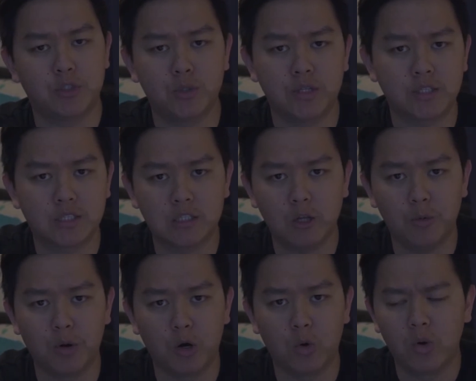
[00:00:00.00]
shooting in
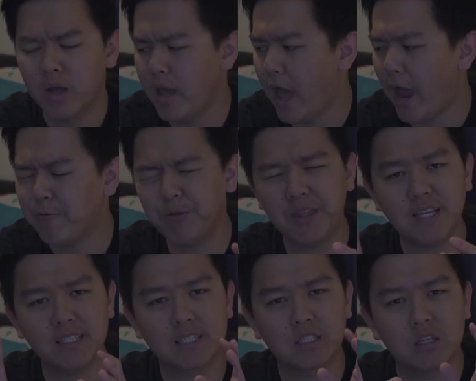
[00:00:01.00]
slow-mo,
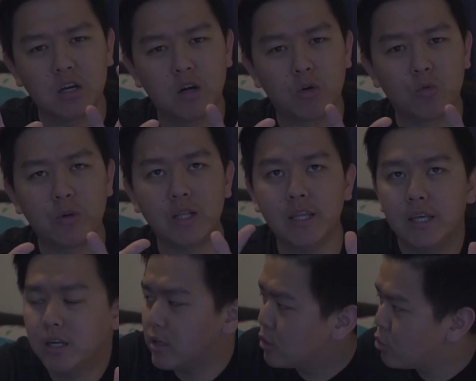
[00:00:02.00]
everything's
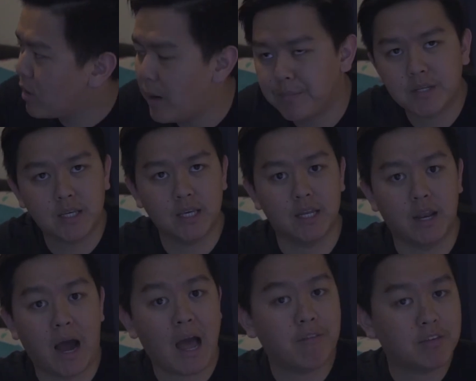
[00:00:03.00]
really cropped in.
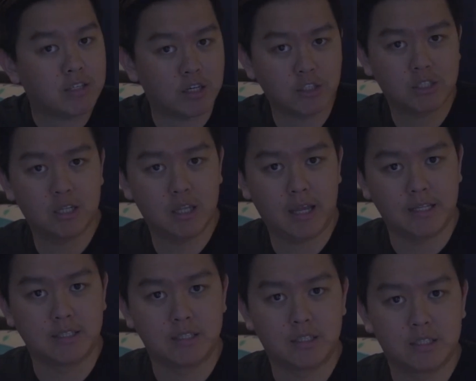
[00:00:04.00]
I haven't touched the
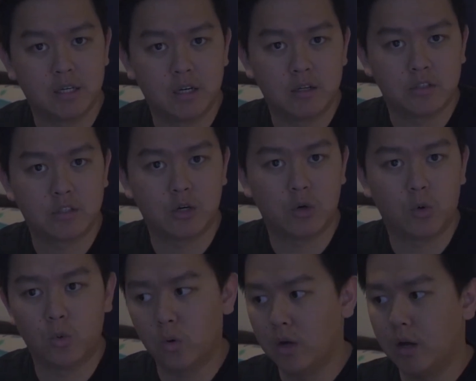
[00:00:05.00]
lens.
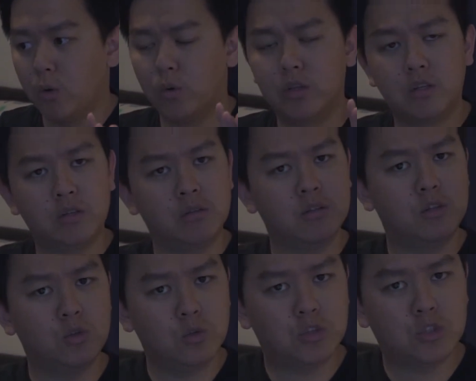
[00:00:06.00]
So when
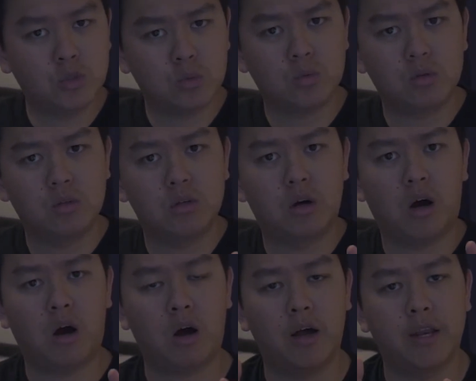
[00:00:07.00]
you shoot
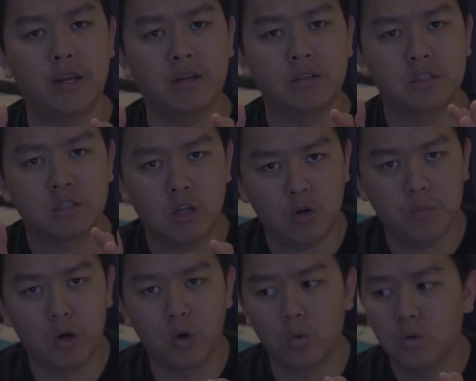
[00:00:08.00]
on
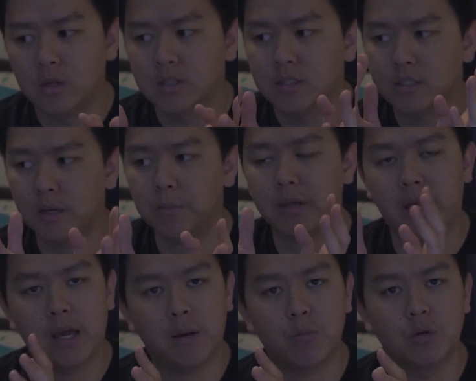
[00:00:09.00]
slow-mo, some
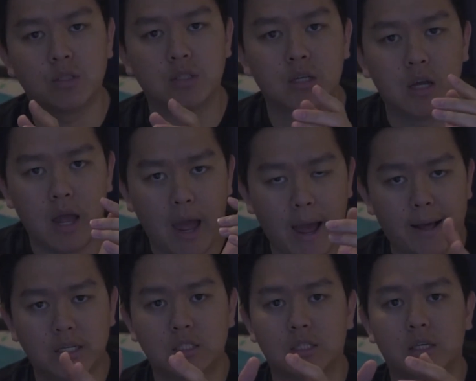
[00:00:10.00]
cameras
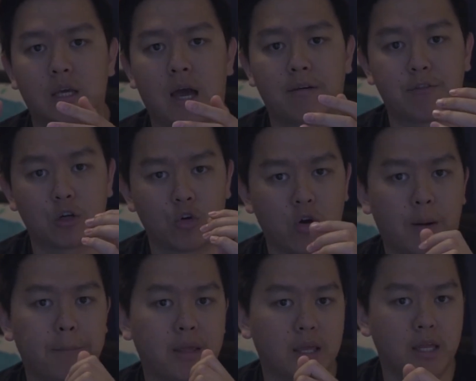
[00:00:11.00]
actually have to
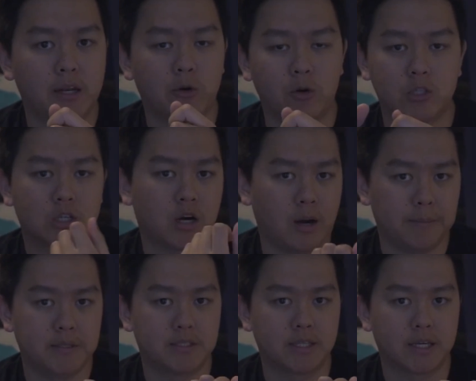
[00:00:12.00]
crop in in order to
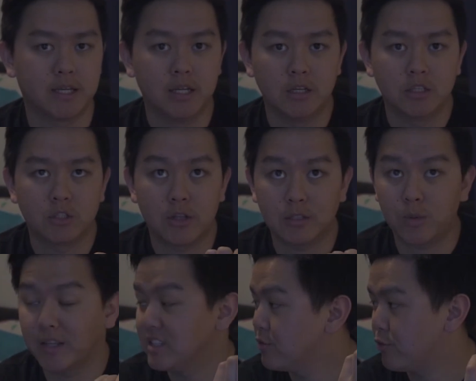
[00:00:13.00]
compensate. So that's
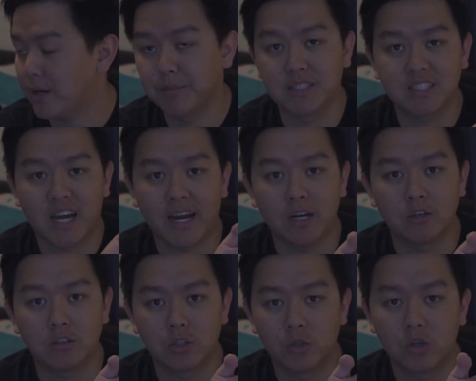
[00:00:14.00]
why this frame is tighter.
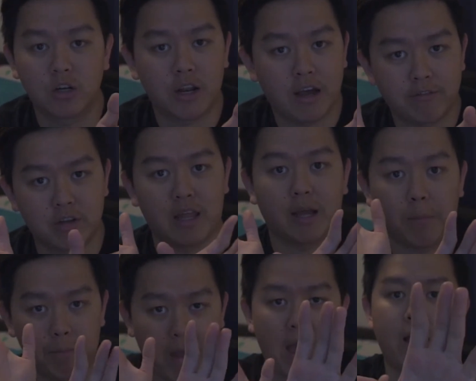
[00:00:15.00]
So you're gonna have to
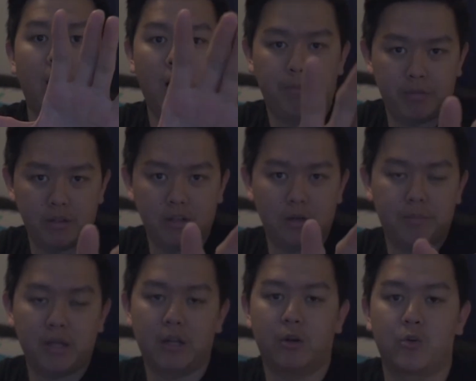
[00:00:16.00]
like back up a little
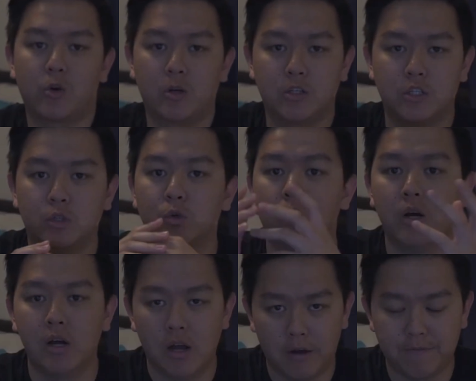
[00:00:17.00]
bit in order to
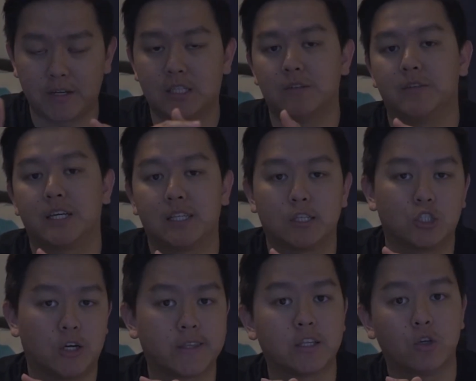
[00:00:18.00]
effectively get the
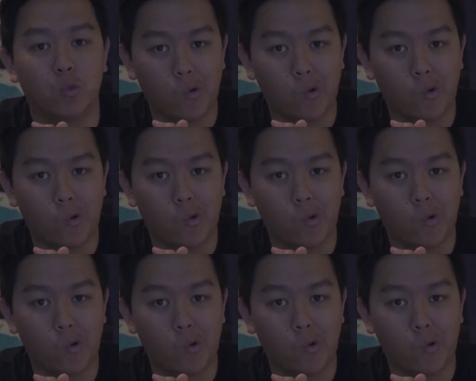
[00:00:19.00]
shot that you